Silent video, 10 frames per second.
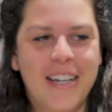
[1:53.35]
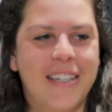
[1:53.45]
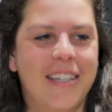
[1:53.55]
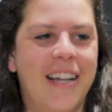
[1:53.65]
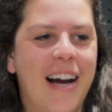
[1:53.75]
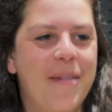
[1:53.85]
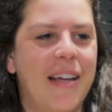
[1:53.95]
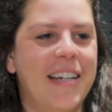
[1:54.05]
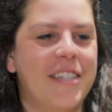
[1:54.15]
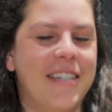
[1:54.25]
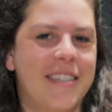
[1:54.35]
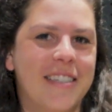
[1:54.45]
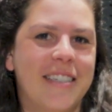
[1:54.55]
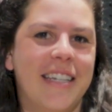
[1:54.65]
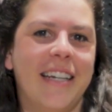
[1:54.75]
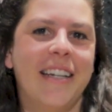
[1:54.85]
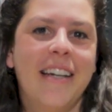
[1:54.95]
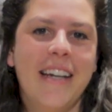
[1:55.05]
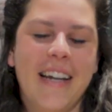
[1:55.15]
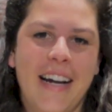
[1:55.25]
climb that Jason did
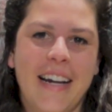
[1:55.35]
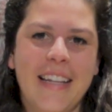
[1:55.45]
uh,